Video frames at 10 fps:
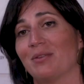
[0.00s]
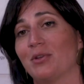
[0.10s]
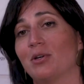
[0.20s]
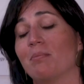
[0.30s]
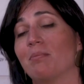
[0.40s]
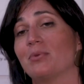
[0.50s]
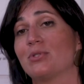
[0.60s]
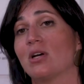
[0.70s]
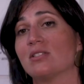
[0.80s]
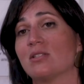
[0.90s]
There are
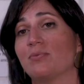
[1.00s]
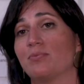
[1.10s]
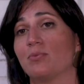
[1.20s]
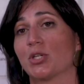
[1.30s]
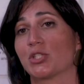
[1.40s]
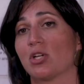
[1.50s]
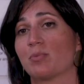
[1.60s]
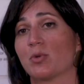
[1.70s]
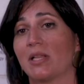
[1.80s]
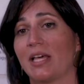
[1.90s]
tons of
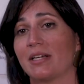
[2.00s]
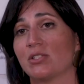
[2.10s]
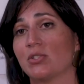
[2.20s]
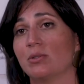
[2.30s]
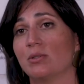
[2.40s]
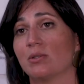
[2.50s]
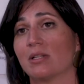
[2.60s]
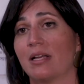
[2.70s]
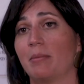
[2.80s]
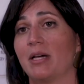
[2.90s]
workshops related to
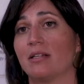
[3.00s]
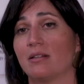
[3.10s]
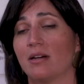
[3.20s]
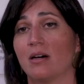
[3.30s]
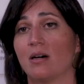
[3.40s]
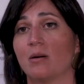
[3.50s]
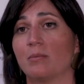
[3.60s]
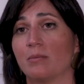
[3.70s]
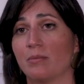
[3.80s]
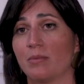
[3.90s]
climate
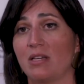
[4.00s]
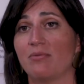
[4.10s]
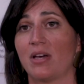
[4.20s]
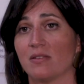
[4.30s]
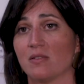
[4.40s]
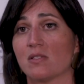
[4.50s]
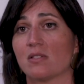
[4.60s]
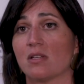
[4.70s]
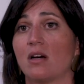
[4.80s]
events